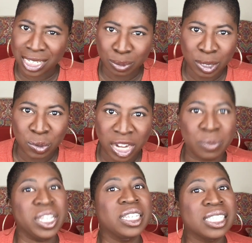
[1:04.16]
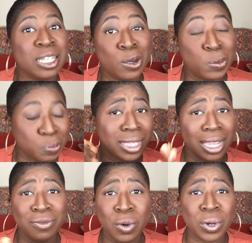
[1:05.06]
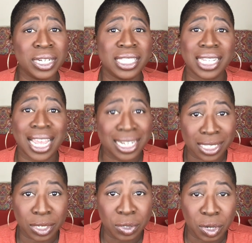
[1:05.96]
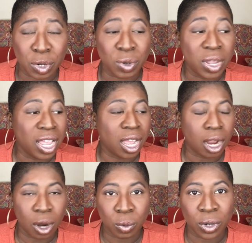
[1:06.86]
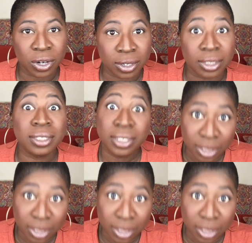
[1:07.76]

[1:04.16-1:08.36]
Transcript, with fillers: explain what I mean. So, of course, as you know, our world,